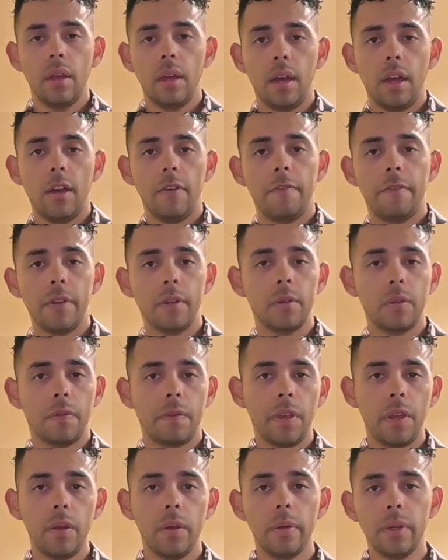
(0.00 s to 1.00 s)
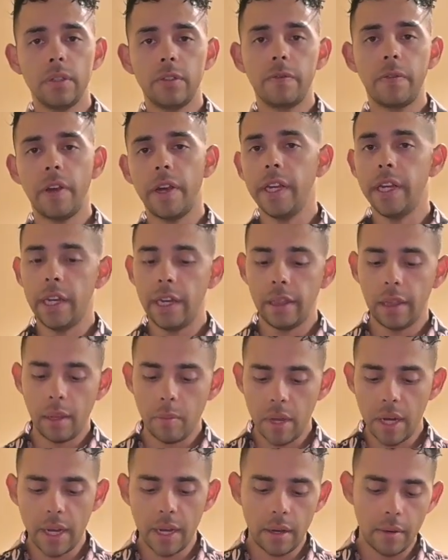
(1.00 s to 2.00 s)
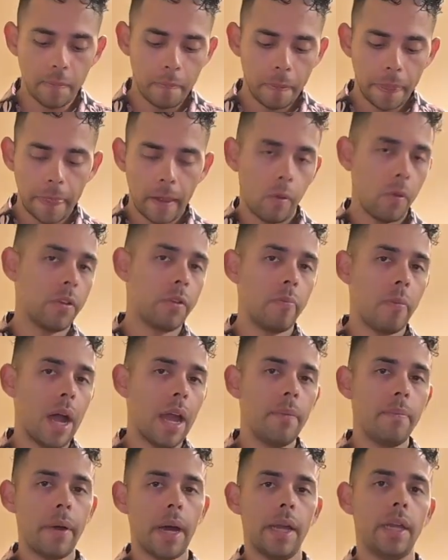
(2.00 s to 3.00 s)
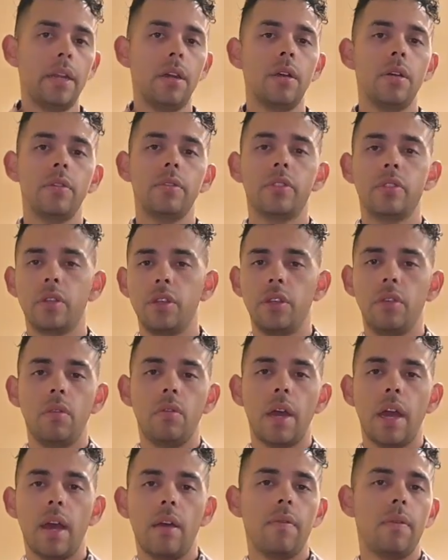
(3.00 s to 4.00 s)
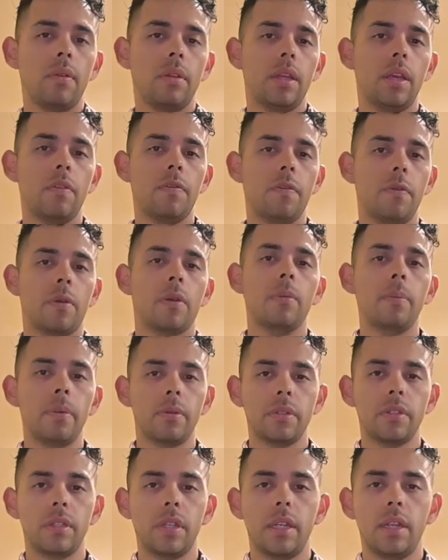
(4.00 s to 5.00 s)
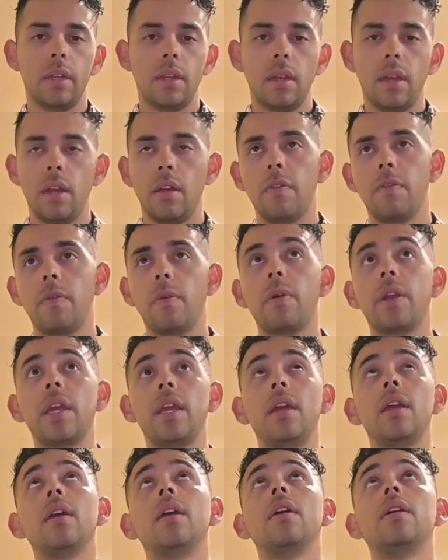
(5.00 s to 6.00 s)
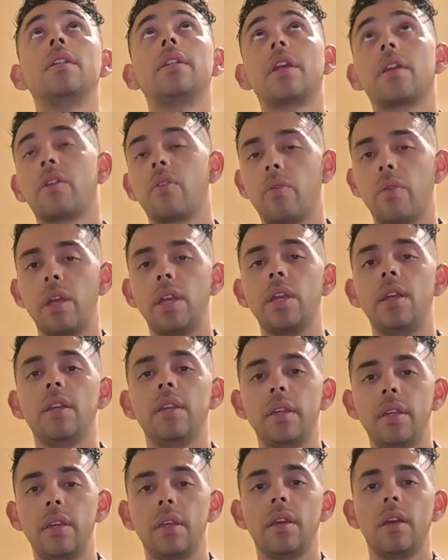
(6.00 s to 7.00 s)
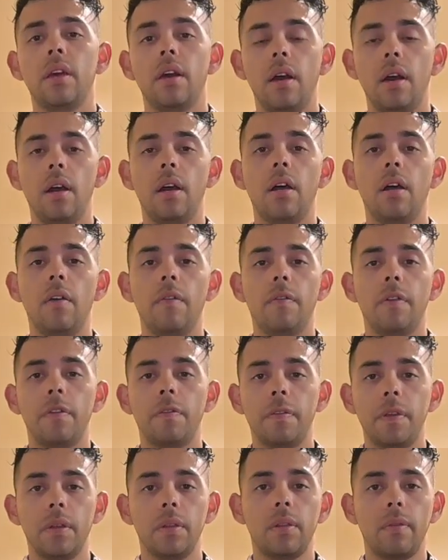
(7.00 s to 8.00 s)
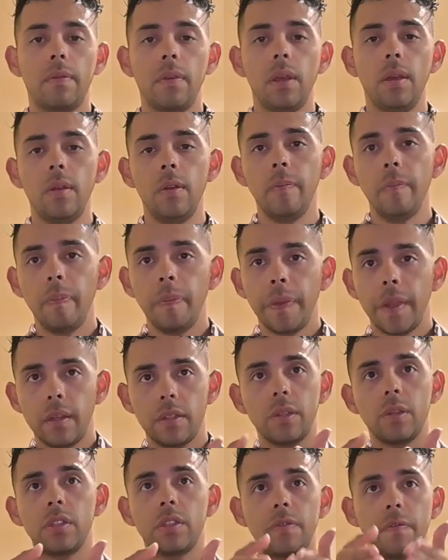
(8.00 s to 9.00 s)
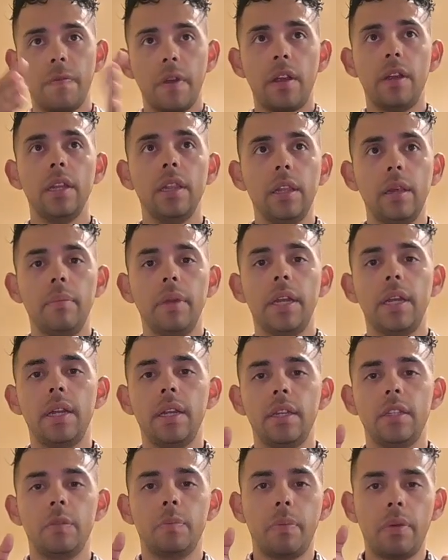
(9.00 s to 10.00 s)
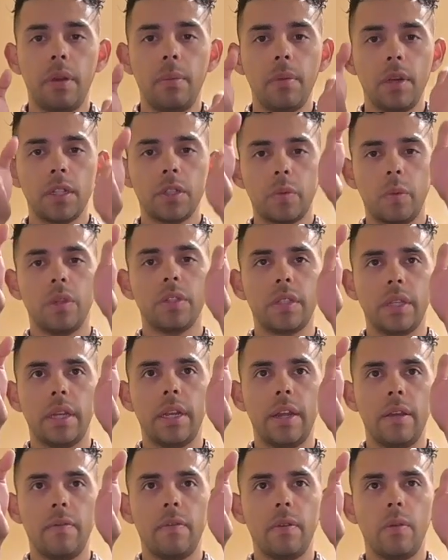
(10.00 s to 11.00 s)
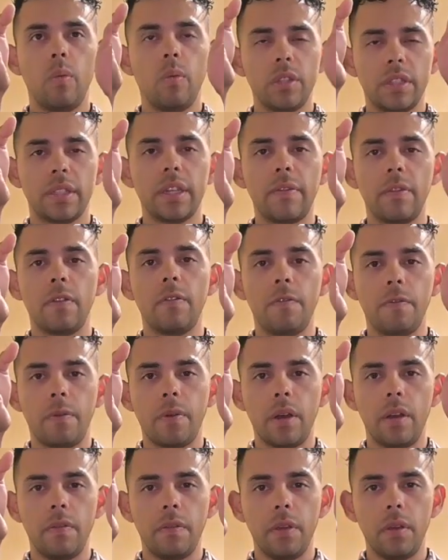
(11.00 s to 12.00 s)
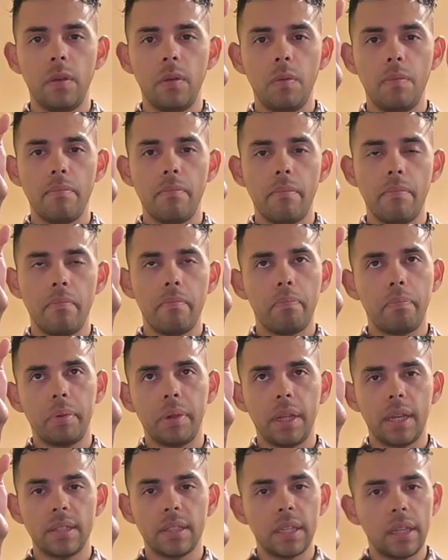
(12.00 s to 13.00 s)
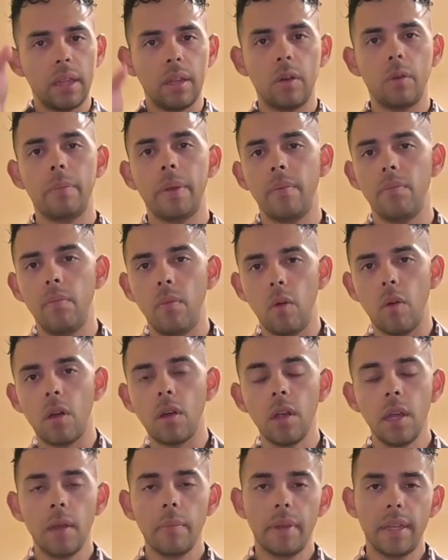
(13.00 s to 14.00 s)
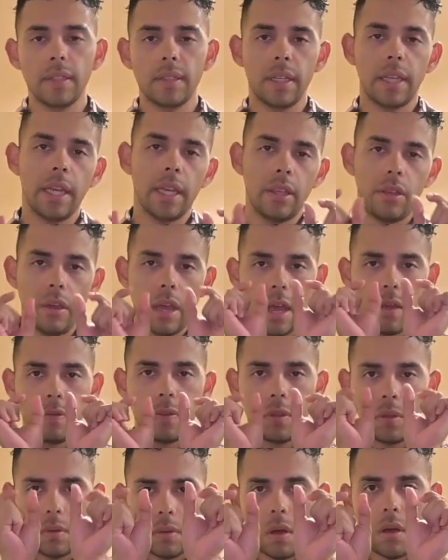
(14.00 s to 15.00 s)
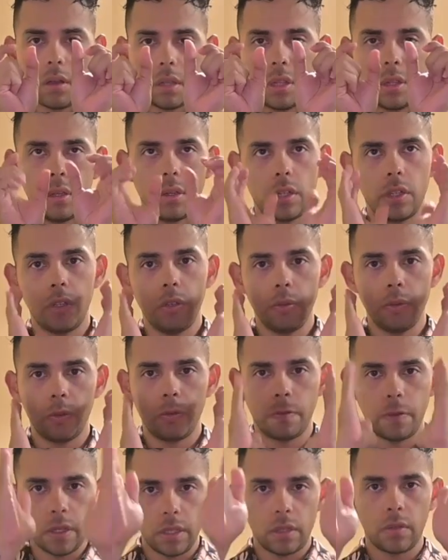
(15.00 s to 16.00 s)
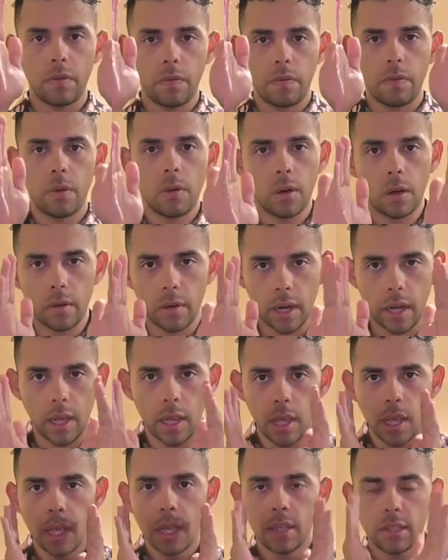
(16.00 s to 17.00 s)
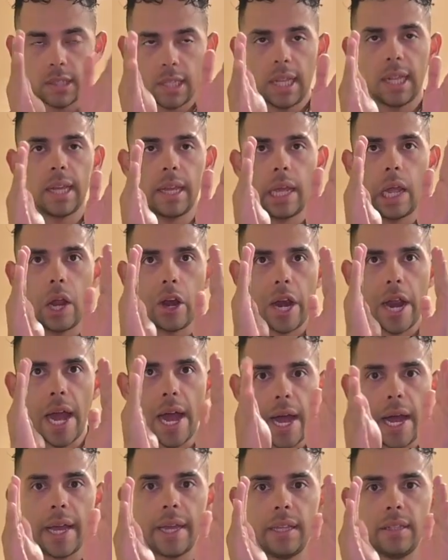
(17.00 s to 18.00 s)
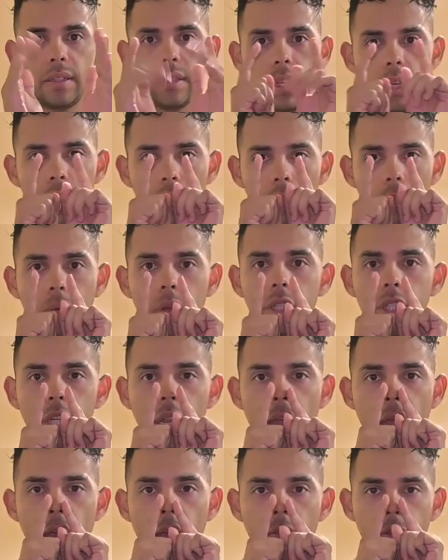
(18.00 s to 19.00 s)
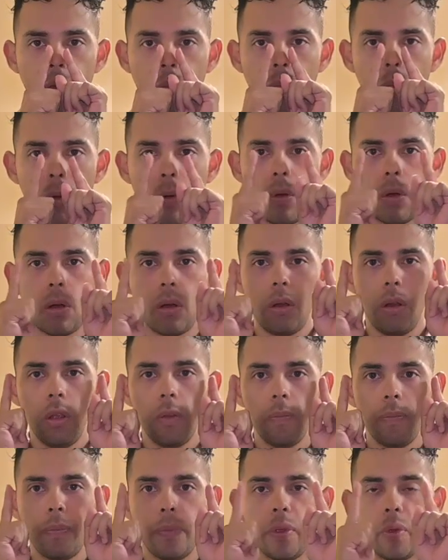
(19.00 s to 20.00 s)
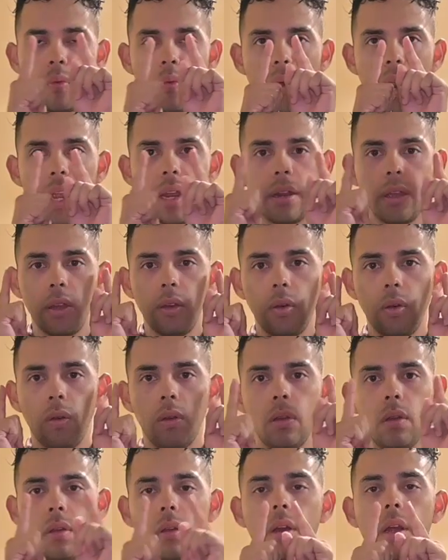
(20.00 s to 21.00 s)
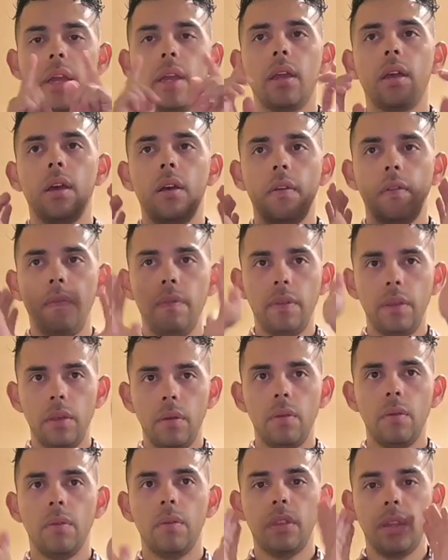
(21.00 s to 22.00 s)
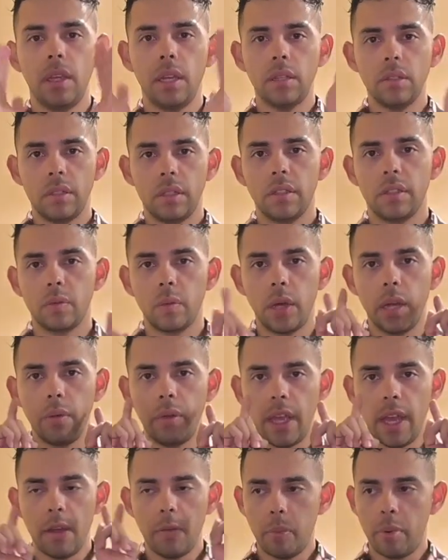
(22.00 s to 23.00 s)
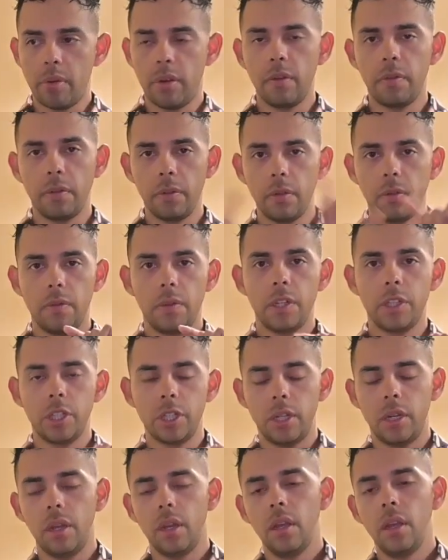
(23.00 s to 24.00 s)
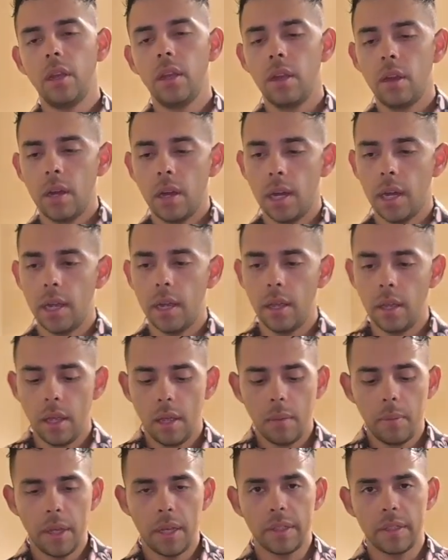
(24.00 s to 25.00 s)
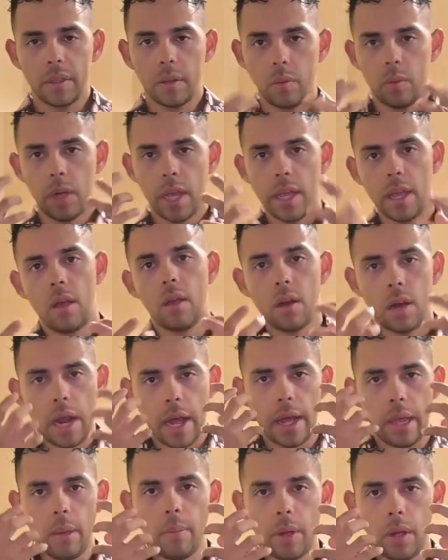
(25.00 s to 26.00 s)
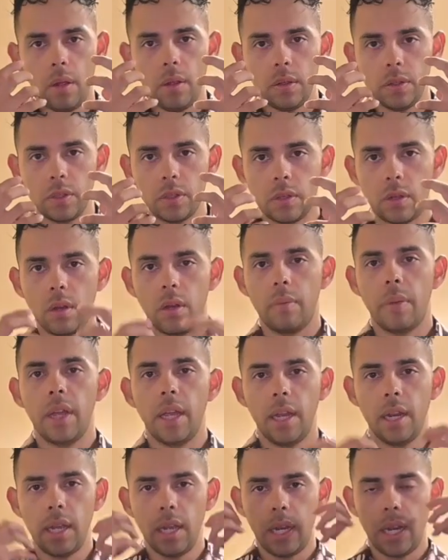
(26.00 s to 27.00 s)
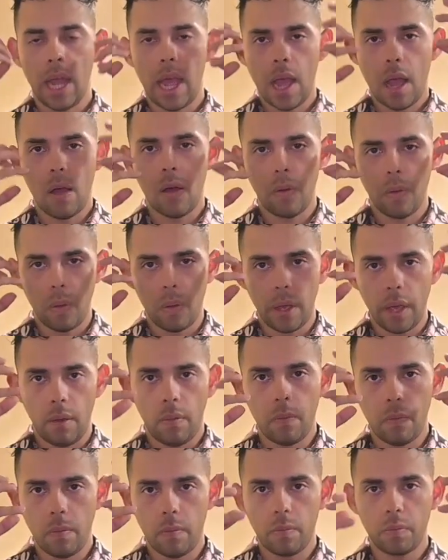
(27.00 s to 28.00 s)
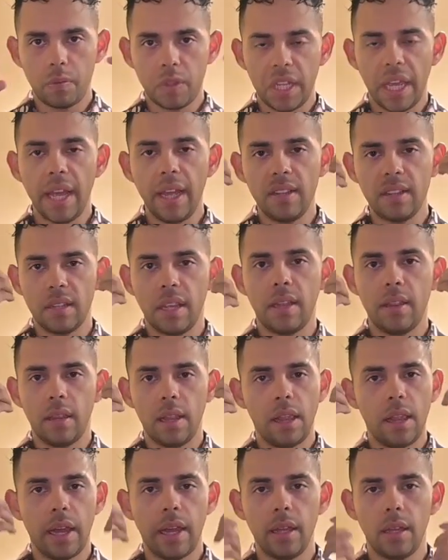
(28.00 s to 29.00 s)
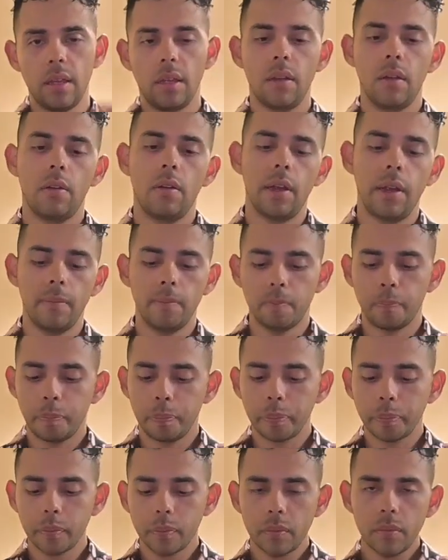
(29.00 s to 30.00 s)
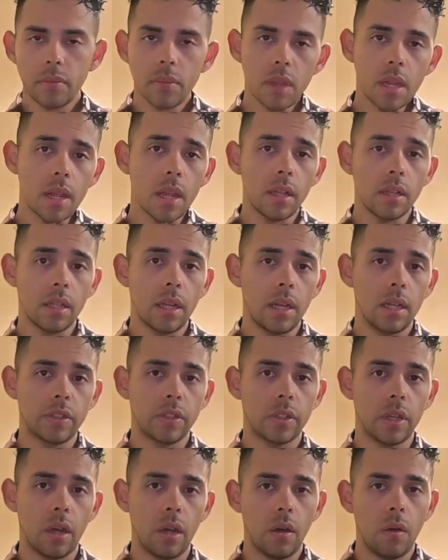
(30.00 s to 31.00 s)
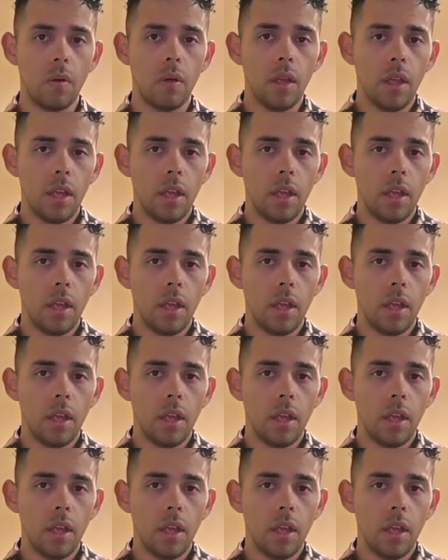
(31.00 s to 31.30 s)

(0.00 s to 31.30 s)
Uh, field of view is very limited. With my binos, you have only a 40%, uh, 40 degree of field of view. So it's very limited. It's pretty much what's ever, what's ever in front of you, plus a little bit more, because again, you have two ocular tubes facing forward, right? It's not like our eyes, which have a more radial, right, uh, view of things. That's why we have peripheral vision, right? Because the way our eyeballs are made and how it takes in the light, right? So